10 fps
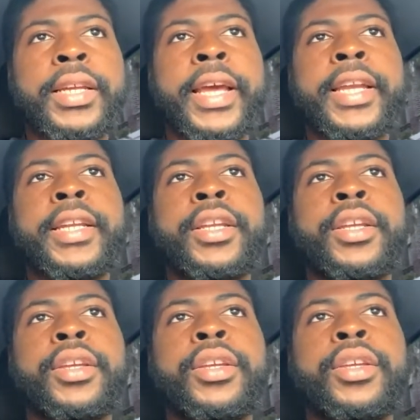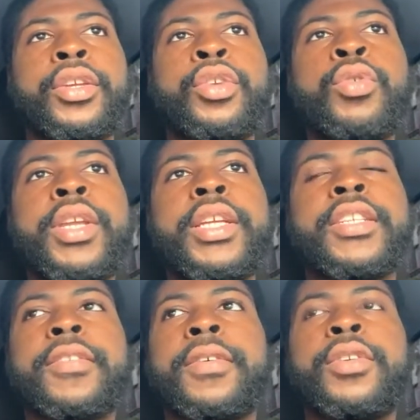then you need
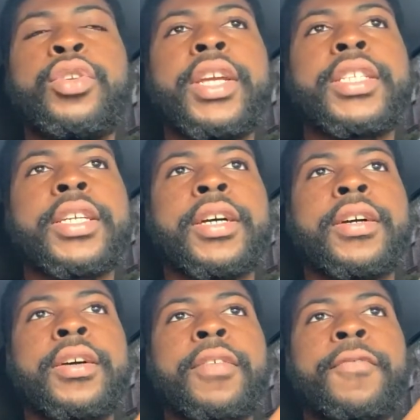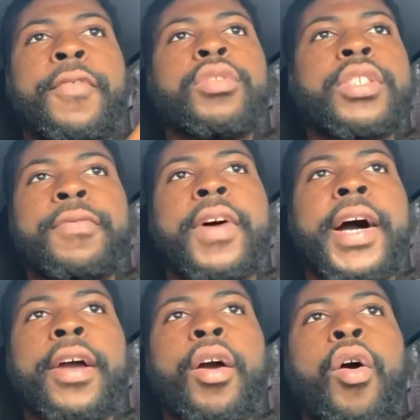to you need to
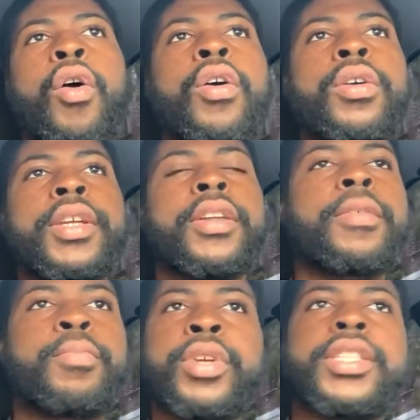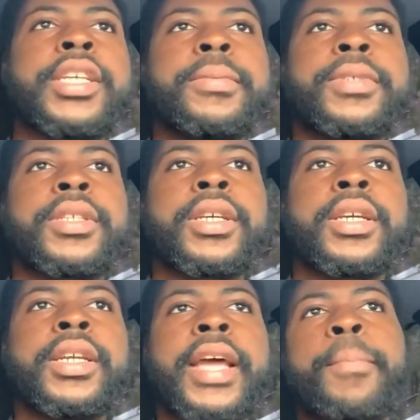falsify all the other precepts
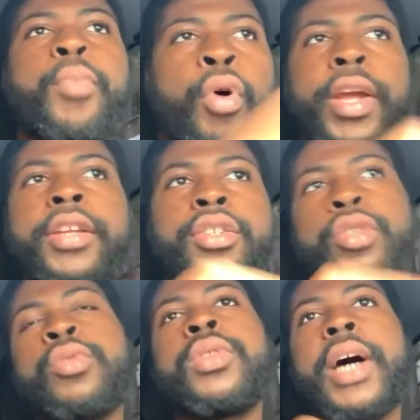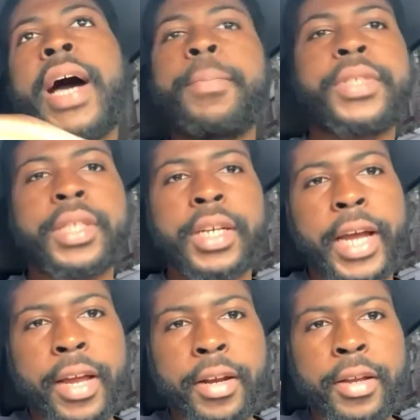that point to the opposite of
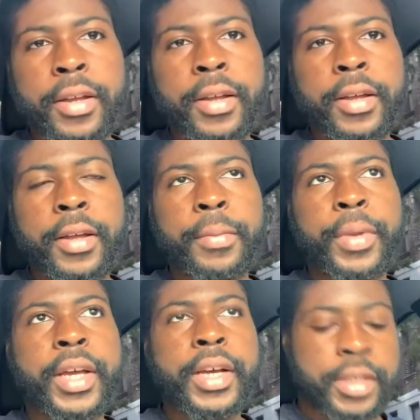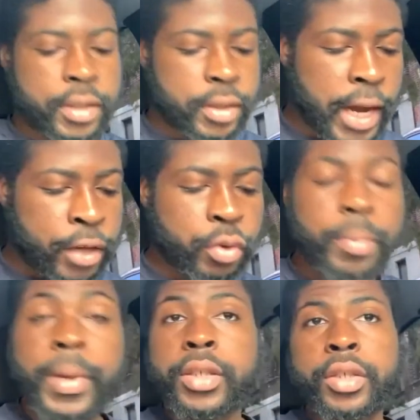that. Because as we're
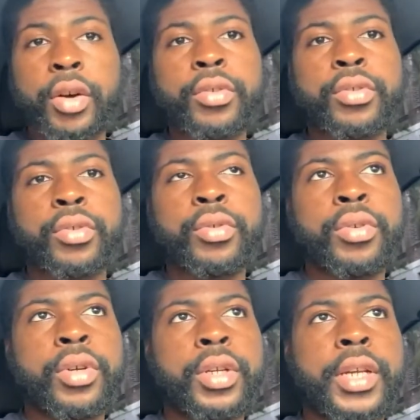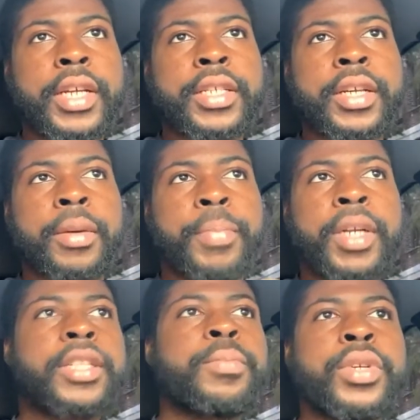about to go through, there's a
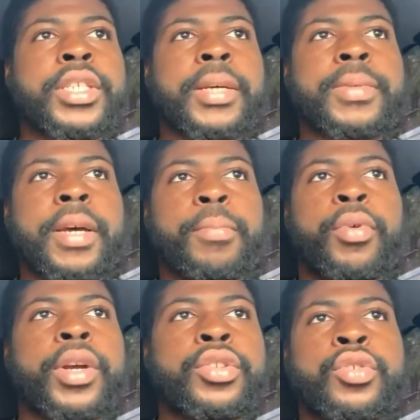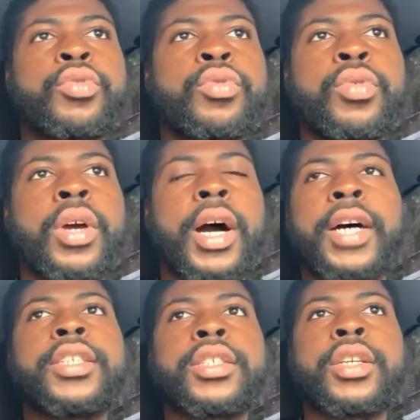bunch of precepts that point to
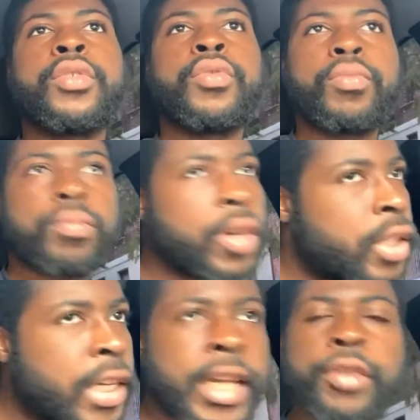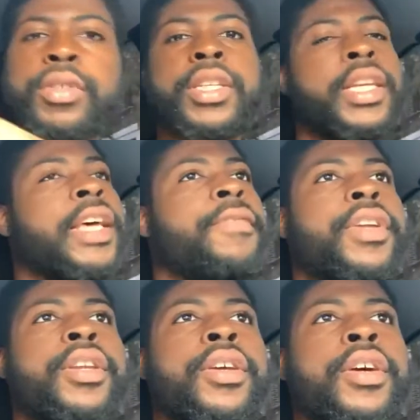us continuously
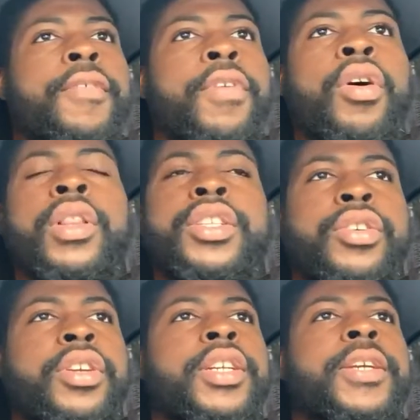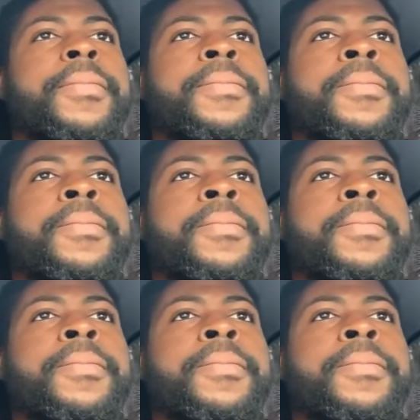living for all eternity.